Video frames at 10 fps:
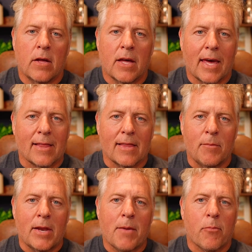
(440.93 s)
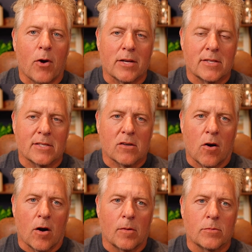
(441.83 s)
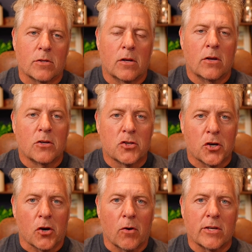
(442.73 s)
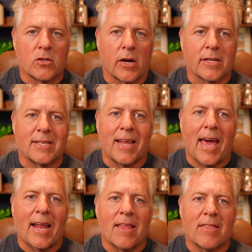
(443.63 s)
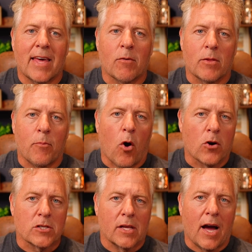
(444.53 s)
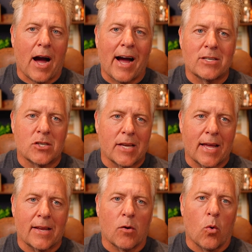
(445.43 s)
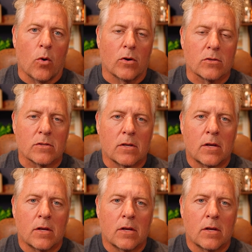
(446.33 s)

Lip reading: Eliminate processed carbs, sugary drinks, and anything with partially hydrogenated oils.